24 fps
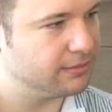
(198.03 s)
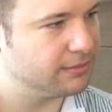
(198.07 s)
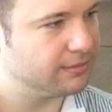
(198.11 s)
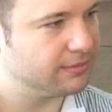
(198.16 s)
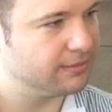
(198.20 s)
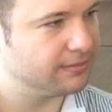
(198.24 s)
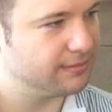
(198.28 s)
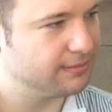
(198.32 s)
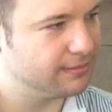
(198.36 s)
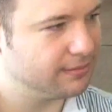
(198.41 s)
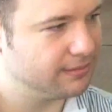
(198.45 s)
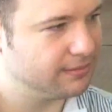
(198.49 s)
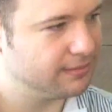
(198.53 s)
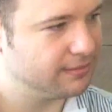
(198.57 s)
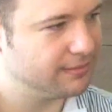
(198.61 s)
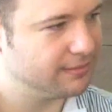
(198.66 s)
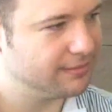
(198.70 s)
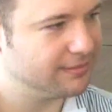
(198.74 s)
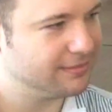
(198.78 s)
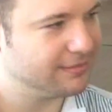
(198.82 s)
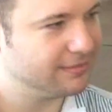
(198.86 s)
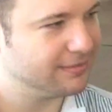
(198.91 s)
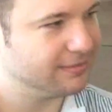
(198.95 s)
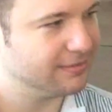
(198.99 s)

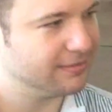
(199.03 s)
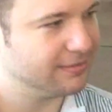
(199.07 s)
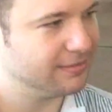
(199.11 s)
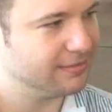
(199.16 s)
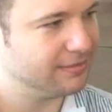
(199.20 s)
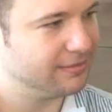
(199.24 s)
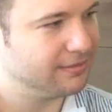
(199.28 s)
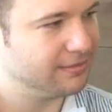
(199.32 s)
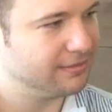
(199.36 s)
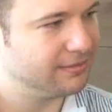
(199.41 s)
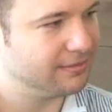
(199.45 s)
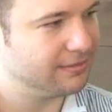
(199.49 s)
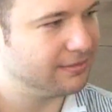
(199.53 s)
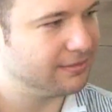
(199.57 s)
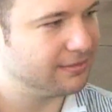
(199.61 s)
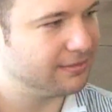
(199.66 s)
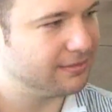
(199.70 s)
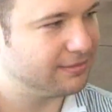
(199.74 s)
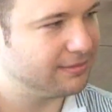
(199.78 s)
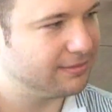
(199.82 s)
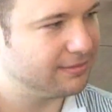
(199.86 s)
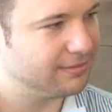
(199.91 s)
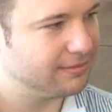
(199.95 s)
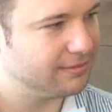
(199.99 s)

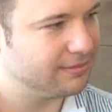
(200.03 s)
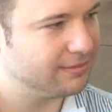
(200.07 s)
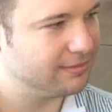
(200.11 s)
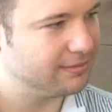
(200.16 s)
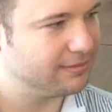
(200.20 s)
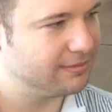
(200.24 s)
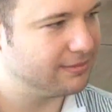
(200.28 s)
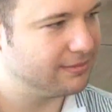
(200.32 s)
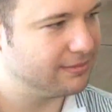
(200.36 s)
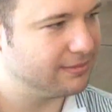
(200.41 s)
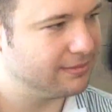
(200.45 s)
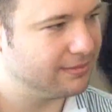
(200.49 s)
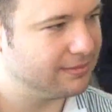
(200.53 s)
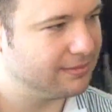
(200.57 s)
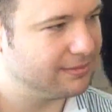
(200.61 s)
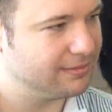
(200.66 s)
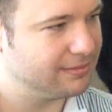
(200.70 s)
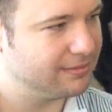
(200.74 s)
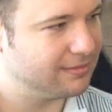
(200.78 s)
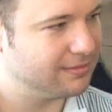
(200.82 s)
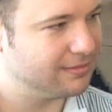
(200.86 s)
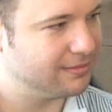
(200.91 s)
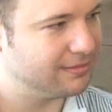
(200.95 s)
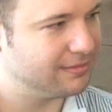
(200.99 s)

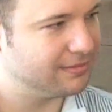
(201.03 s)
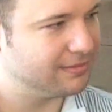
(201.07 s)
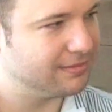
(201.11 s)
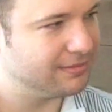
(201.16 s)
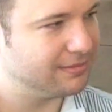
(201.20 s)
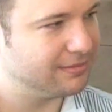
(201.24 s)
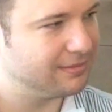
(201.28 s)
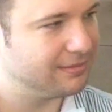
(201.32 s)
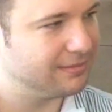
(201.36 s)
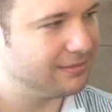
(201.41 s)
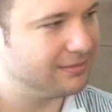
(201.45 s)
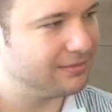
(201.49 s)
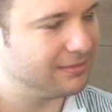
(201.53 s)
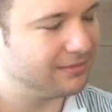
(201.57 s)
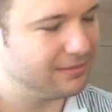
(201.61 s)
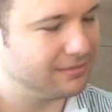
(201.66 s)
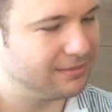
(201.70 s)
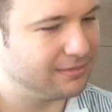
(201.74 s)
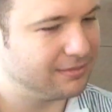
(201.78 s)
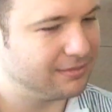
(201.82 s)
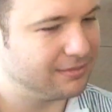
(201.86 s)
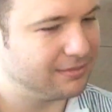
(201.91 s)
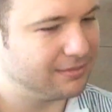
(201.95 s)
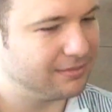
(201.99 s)

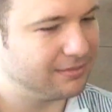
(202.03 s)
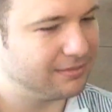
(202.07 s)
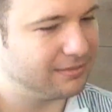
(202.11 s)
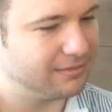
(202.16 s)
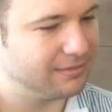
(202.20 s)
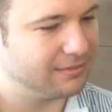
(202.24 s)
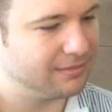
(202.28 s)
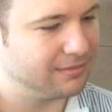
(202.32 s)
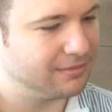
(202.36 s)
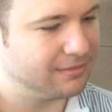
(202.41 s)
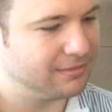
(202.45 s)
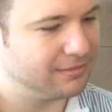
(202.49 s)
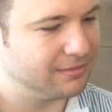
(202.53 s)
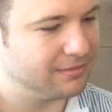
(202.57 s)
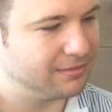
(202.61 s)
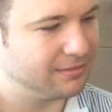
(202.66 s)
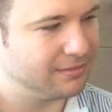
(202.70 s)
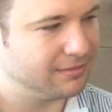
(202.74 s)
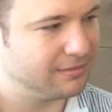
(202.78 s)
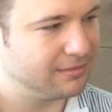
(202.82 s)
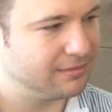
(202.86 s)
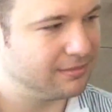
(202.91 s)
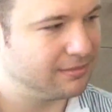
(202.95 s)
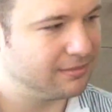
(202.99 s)

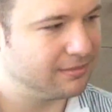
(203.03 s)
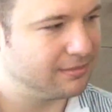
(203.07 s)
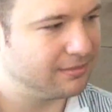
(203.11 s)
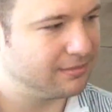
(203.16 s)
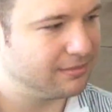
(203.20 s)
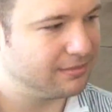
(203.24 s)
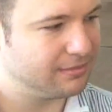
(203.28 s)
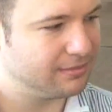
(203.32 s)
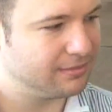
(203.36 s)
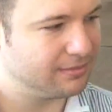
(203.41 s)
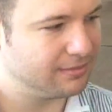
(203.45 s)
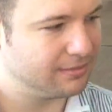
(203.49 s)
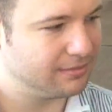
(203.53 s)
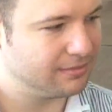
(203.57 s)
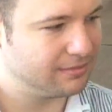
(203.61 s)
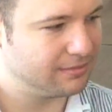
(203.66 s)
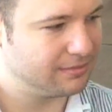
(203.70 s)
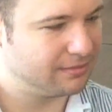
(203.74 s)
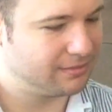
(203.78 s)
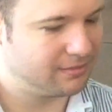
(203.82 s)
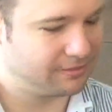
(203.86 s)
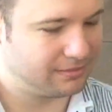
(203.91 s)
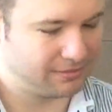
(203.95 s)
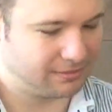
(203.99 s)

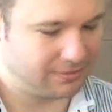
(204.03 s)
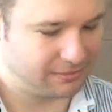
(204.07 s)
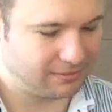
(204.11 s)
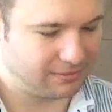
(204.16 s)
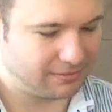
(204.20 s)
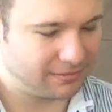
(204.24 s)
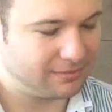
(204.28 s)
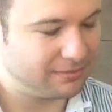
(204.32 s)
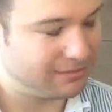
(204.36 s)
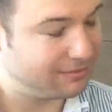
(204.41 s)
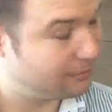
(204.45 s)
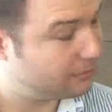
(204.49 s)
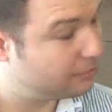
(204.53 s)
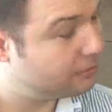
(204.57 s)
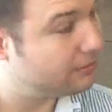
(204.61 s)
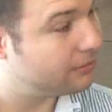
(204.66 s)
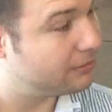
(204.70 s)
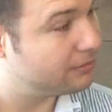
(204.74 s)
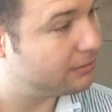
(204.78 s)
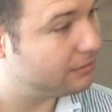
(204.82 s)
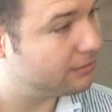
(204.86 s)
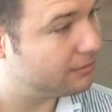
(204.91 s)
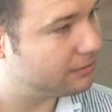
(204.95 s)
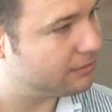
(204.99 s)

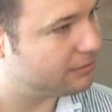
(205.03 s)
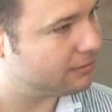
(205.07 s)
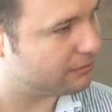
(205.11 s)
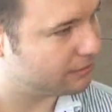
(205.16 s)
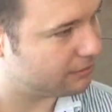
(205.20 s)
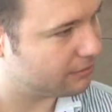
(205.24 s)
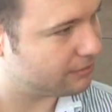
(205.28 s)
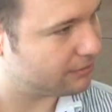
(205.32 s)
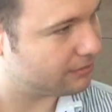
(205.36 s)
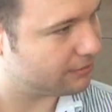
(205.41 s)
No words are spoken by the person on screen.